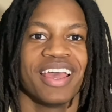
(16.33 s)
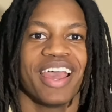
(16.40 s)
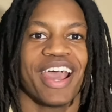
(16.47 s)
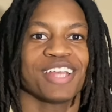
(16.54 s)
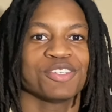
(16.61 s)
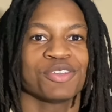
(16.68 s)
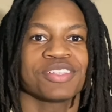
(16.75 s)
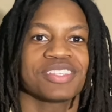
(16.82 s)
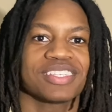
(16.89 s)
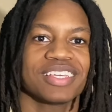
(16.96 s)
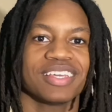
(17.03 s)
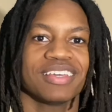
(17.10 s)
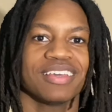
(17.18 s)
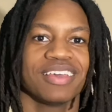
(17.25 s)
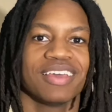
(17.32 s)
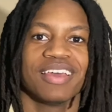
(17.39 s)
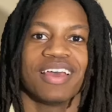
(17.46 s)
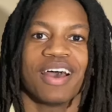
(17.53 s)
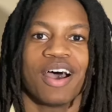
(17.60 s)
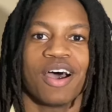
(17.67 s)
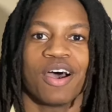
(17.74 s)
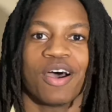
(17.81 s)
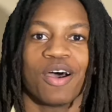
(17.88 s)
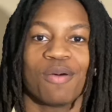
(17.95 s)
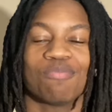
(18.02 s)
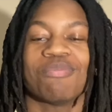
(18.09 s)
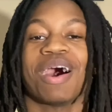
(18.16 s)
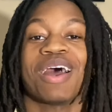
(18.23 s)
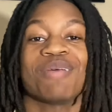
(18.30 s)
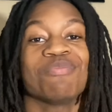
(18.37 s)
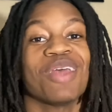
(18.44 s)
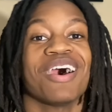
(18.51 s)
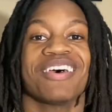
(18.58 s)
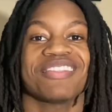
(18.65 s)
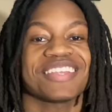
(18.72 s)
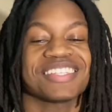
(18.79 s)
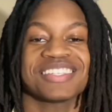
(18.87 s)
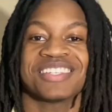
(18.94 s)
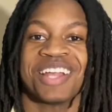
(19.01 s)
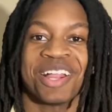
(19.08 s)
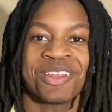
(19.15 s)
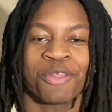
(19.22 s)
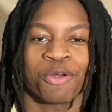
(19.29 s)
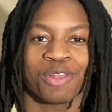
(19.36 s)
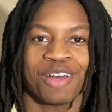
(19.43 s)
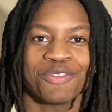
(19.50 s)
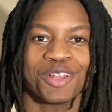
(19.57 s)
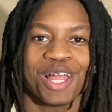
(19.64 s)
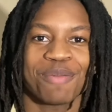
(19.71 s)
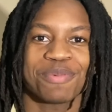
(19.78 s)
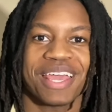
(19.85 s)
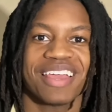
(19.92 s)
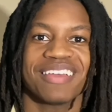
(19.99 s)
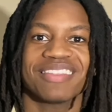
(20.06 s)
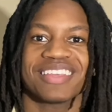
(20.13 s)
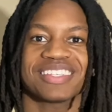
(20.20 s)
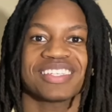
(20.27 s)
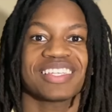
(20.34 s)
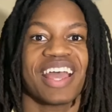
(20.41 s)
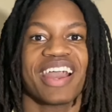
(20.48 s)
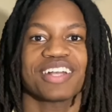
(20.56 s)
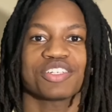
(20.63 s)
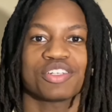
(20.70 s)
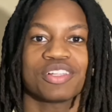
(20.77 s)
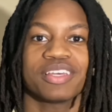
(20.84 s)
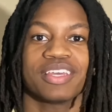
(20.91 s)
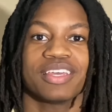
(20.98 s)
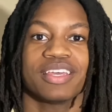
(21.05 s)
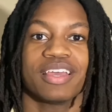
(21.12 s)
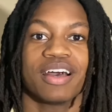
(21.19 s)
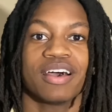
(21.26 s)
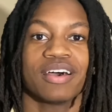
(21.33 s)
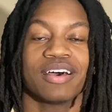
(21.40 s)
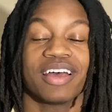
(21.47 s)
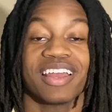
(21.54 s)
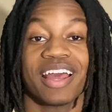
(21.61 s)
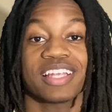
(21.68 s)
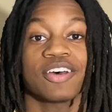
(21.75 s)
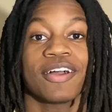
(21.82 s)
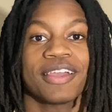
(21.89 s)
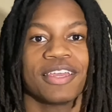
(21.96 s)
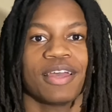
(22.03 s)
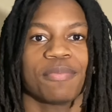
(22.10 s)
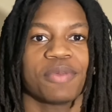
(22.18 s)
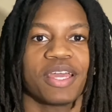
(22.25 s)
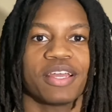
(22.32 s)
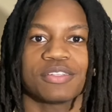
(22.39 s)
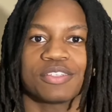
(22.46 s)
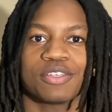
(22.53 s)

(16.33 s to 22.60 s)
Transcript: As you can see, this is not another level update. This is actually an Italki update.